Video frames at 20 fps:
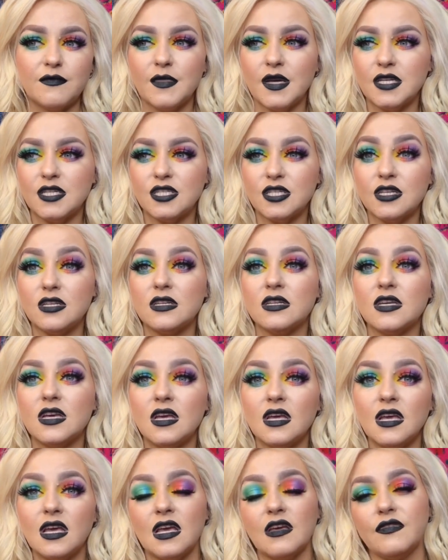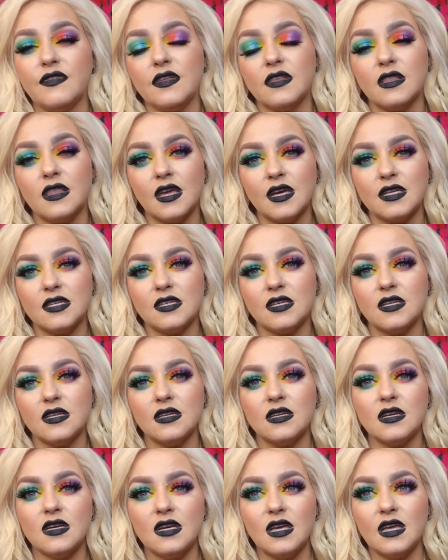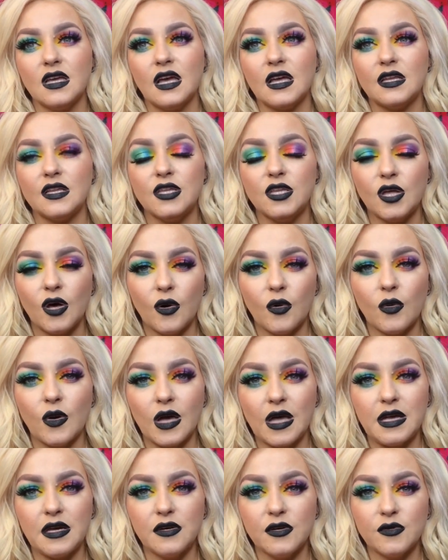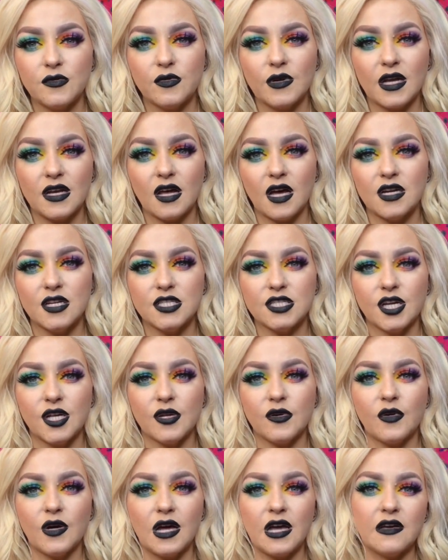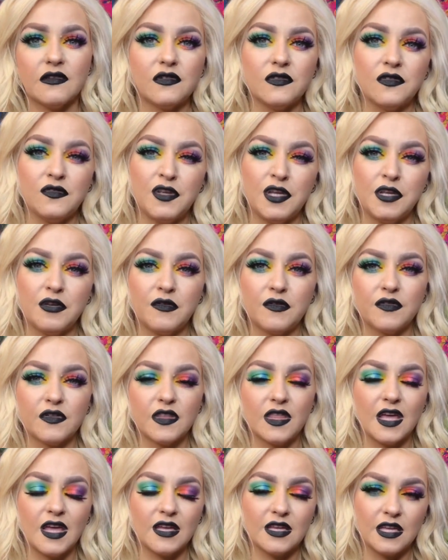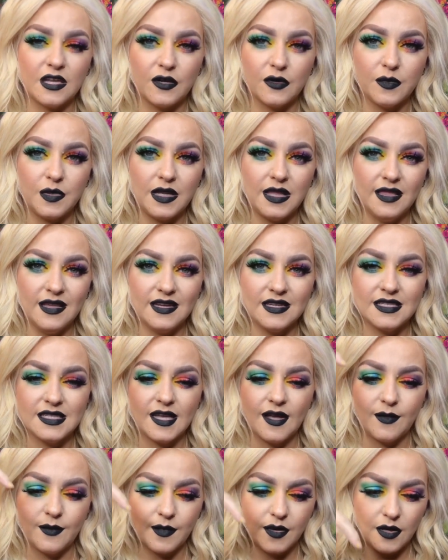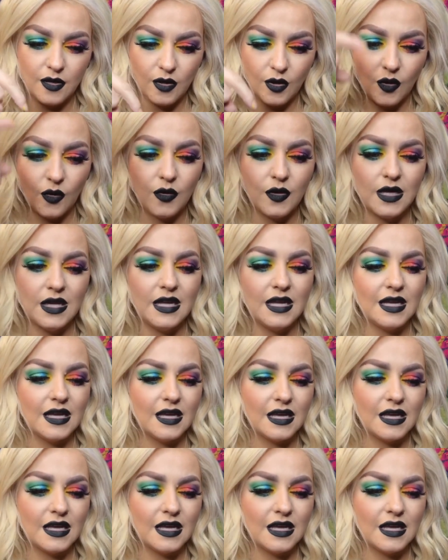I've mentioned. If you'd like to know a good red eyeshadow, I have a video for that. It'll be linked down below.